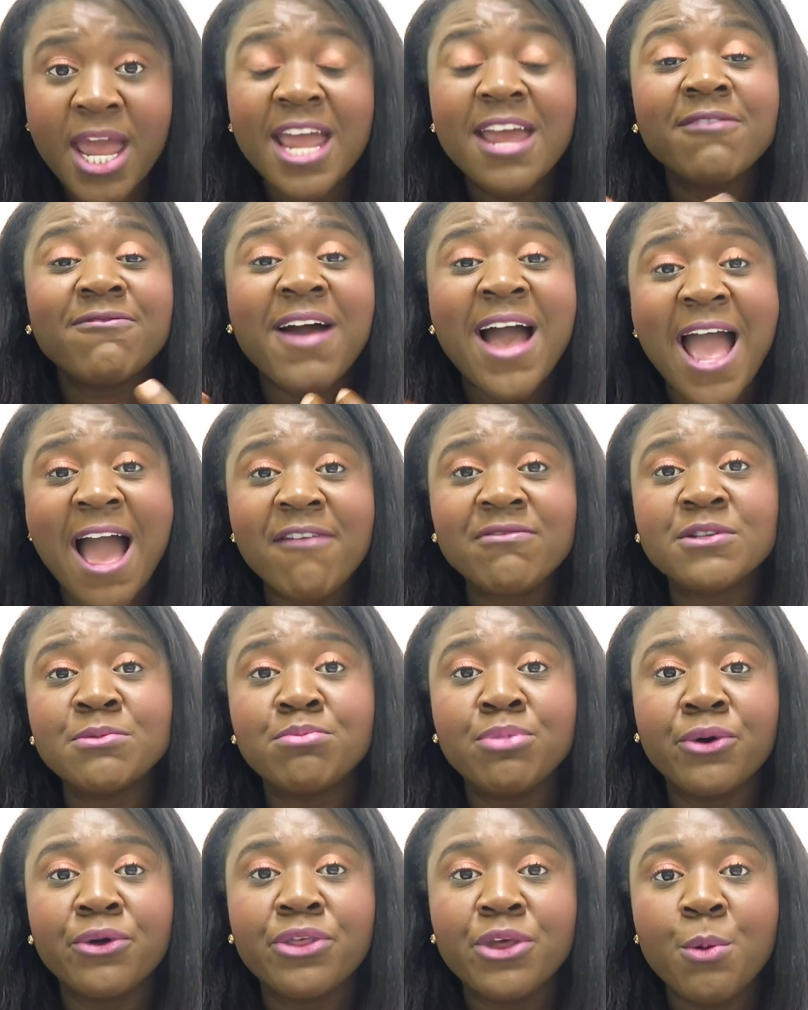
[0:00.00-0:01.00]
If I have to
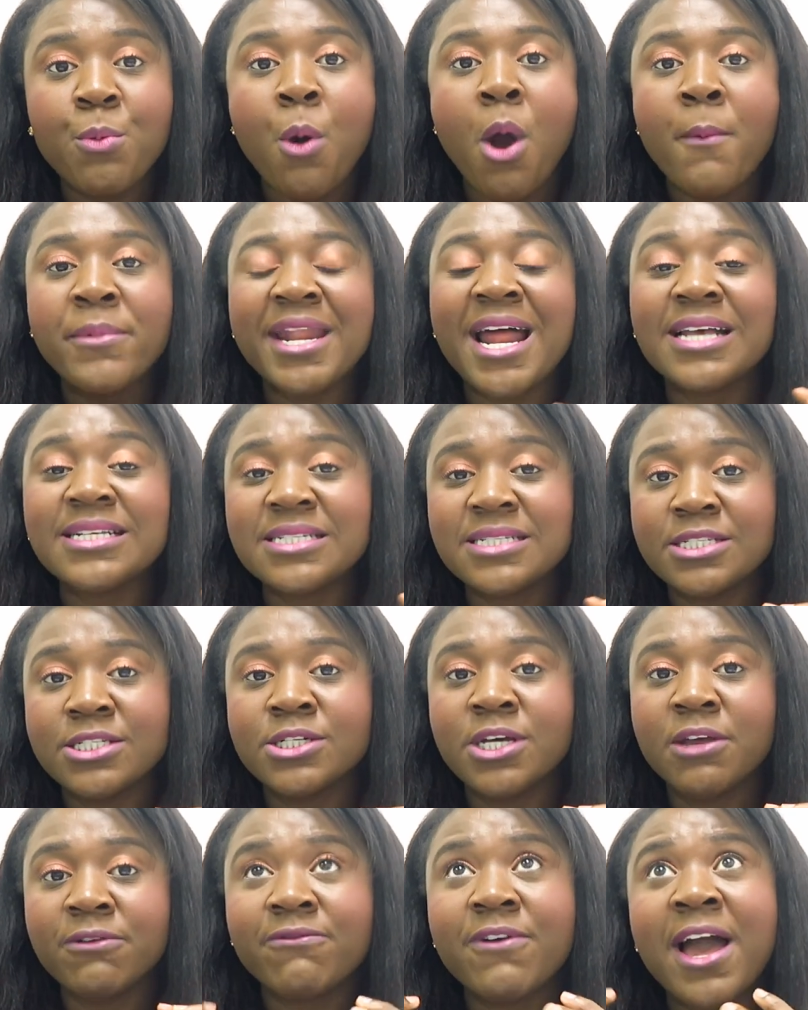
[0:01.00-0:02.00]
book the appointment,
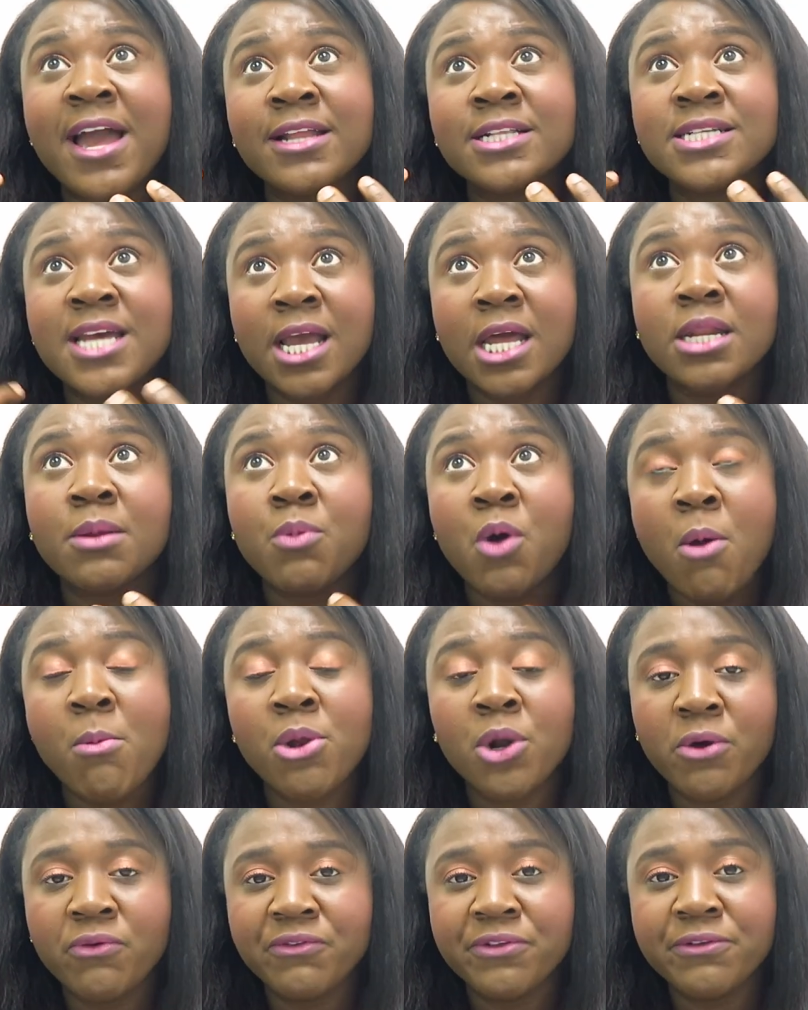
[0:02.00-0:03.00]
if I take an
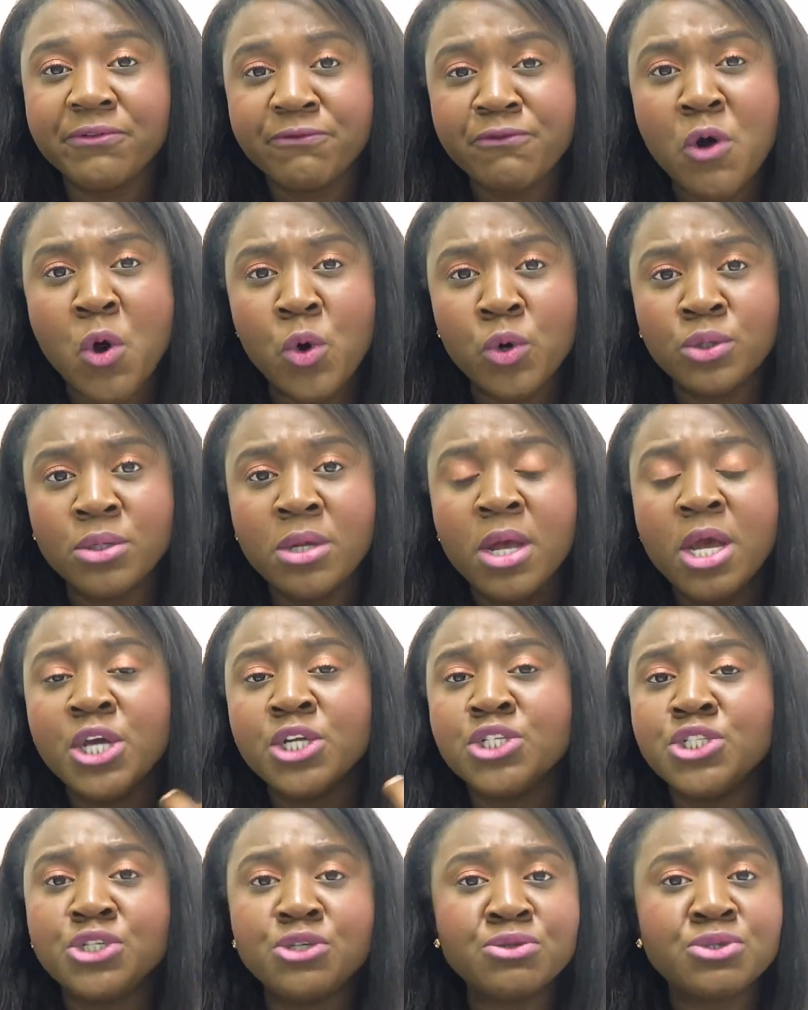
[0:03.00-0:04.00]
appointment over the phone
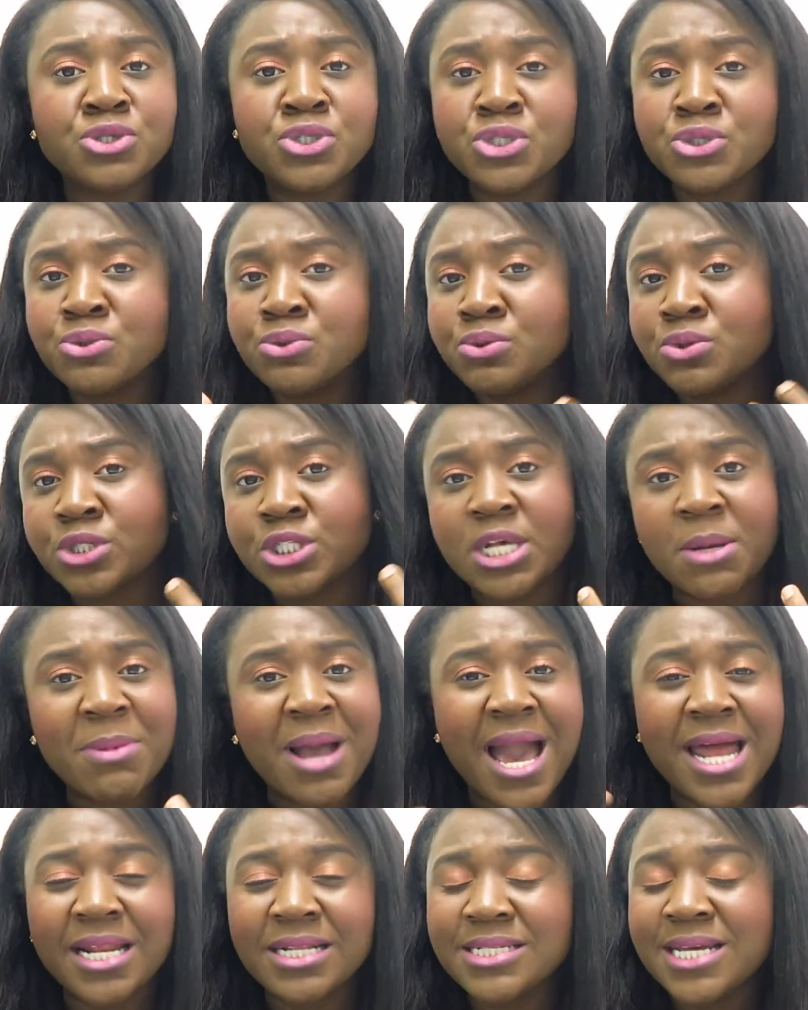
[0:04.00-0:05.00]
due to some
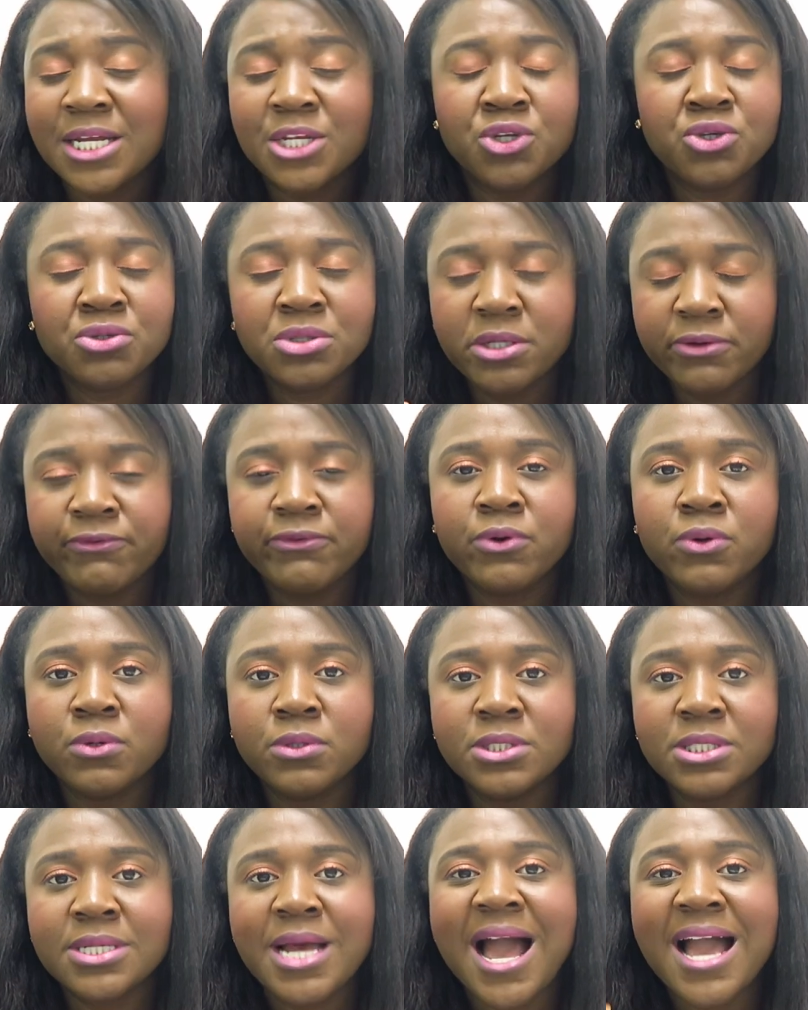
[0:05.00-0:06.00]
kind of technical
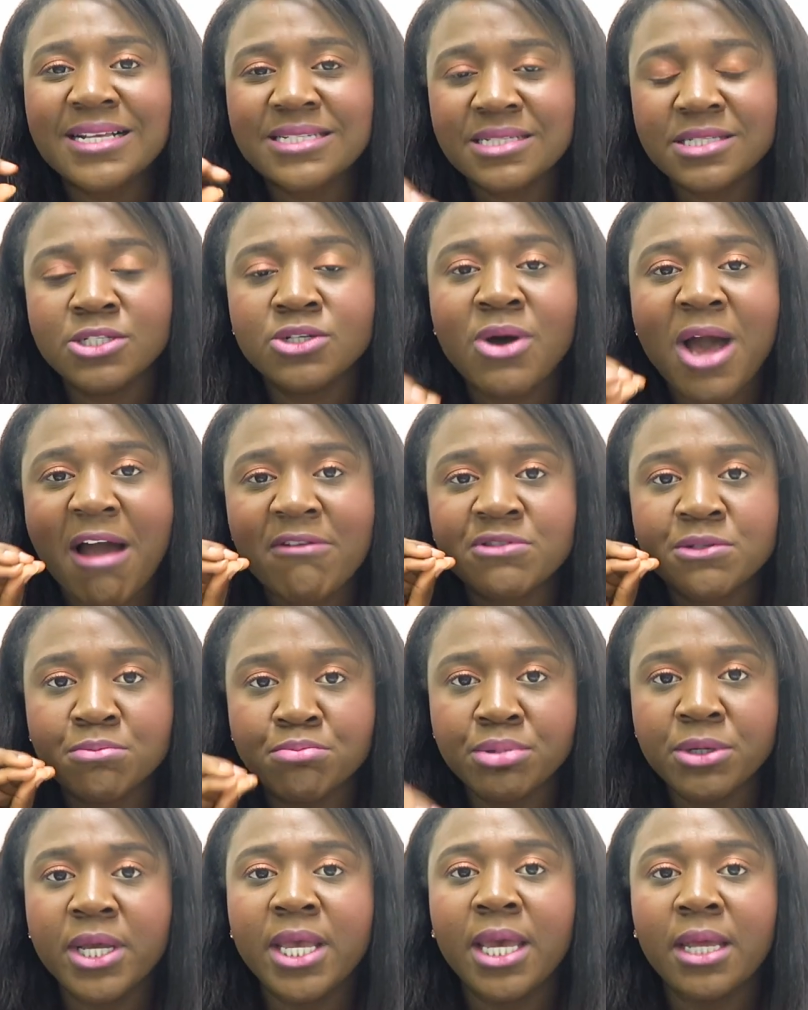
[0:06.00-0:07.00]
difficulty, I still have to
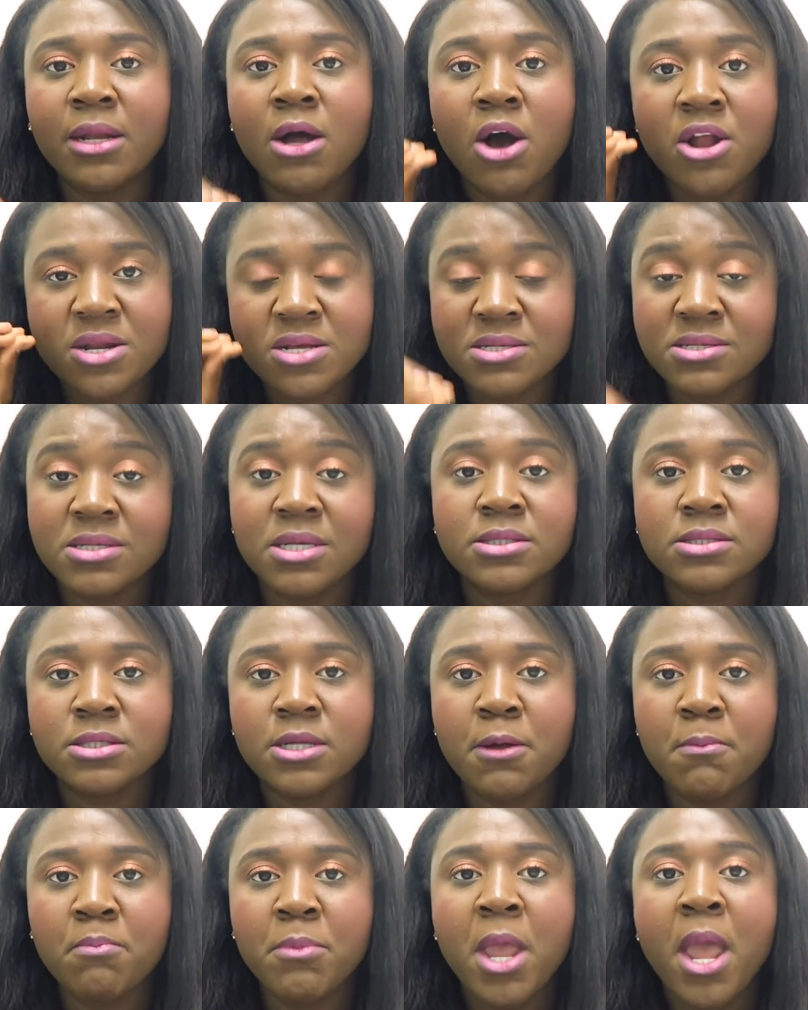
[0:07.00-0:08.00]
book it on the
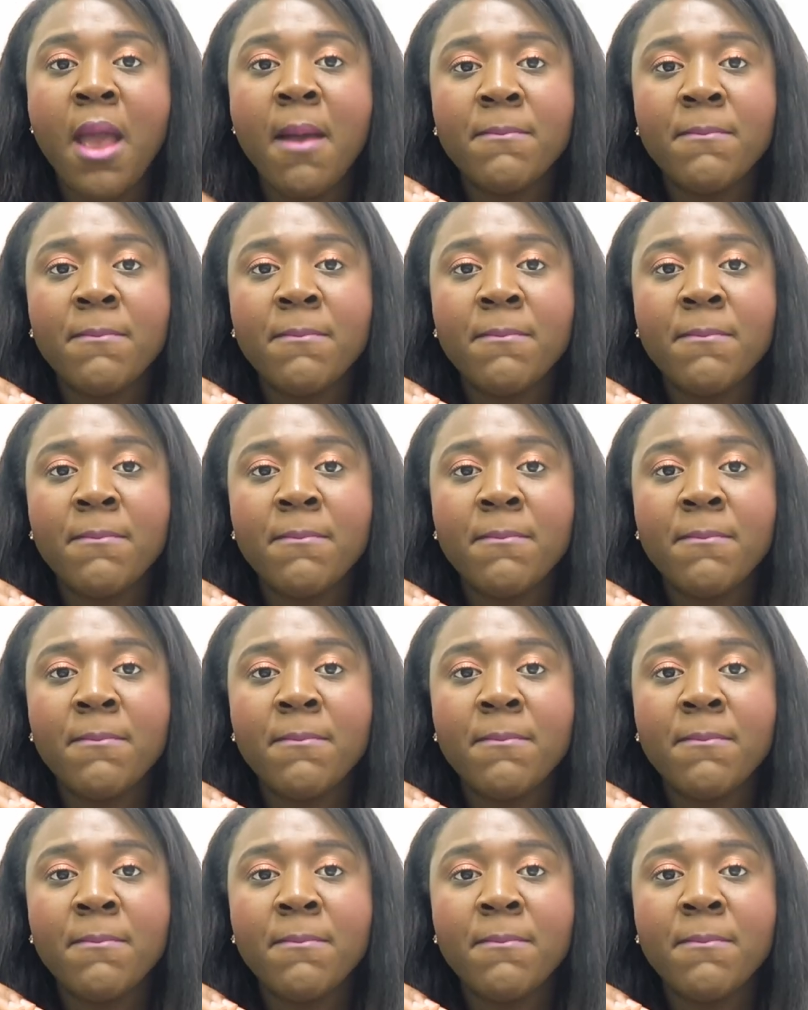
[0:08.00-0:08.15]
system,